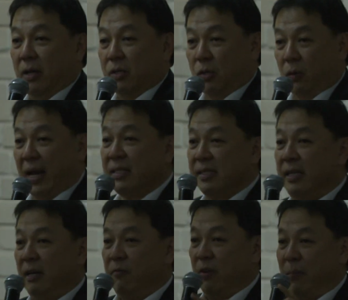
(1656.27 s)
So let's
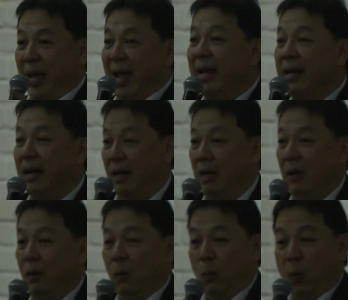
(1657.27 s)
hear from Anna.
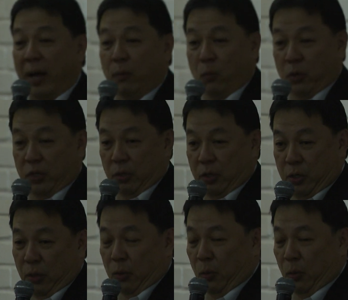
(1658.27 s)
What would you do